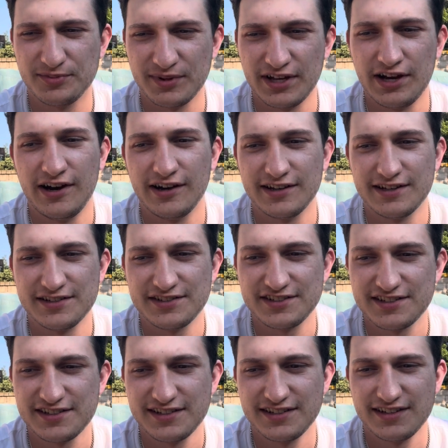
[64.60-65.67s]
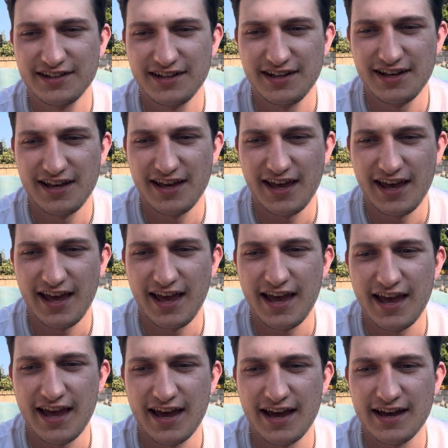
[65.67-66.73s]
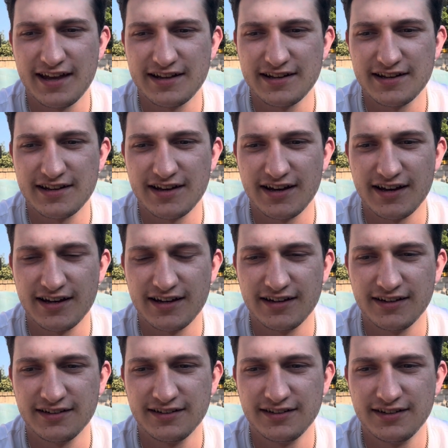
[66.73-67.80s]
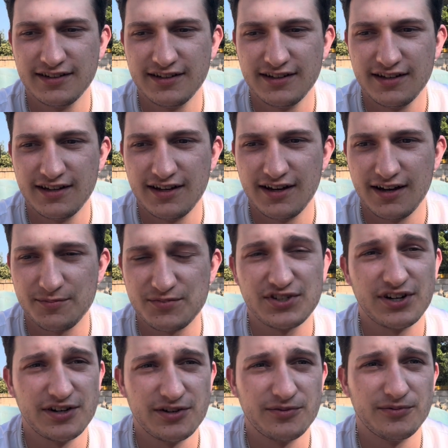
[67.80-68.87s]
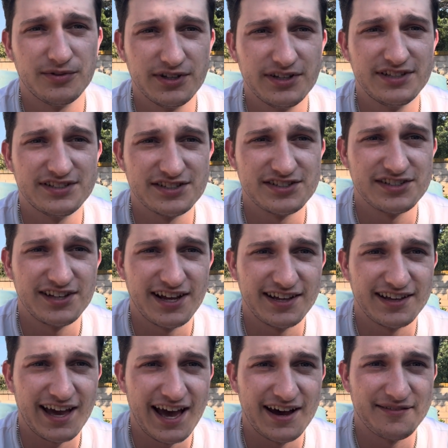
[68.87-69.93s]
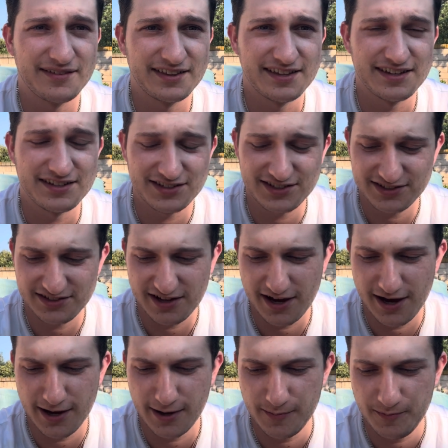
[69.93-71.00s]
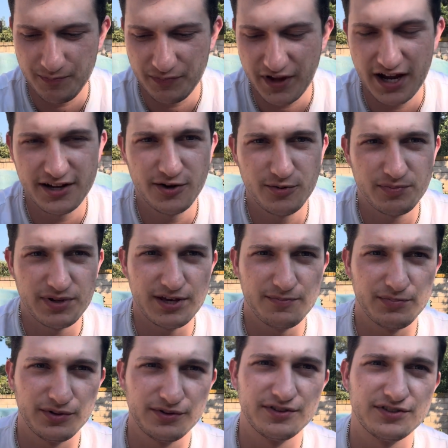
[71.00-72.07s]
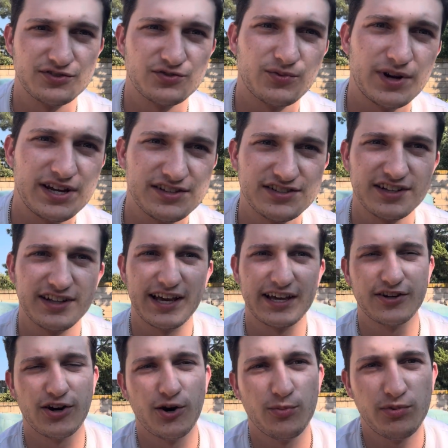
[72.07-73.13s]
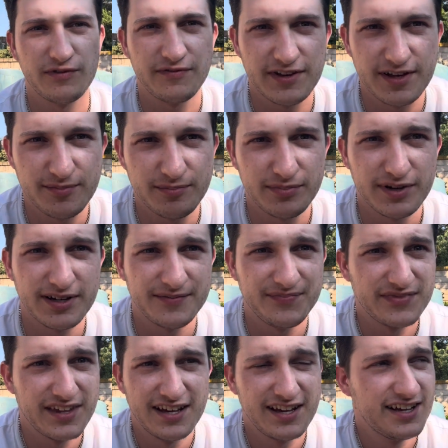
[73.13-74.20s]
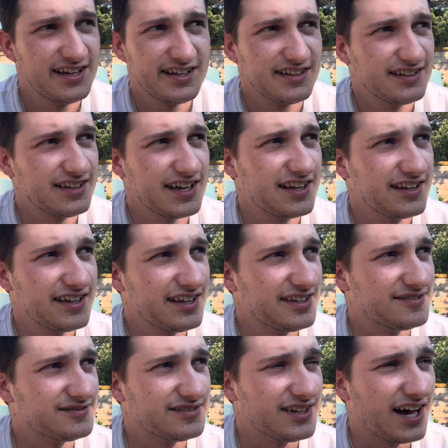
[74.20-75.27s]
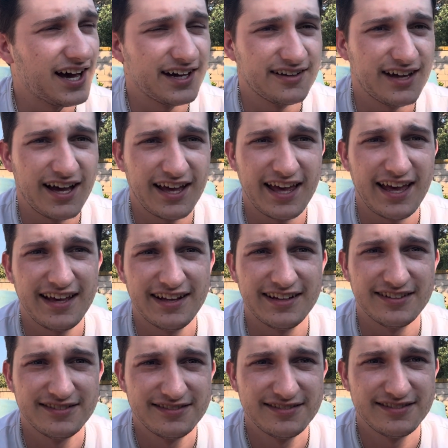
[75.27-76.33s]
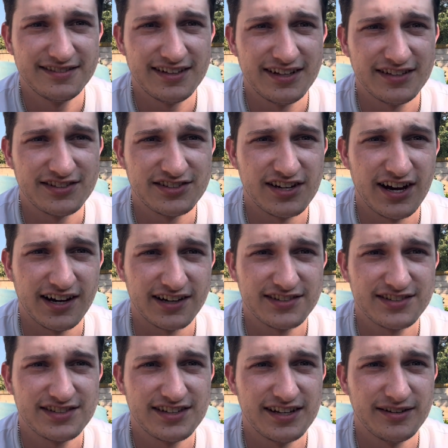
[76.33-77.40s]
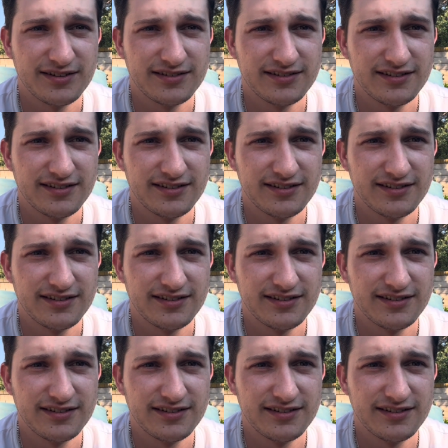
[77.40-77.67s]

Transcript: be honest, and starting to really dislike having this. I know there's ways to like cope with it, but lately I hate it. It sucks. It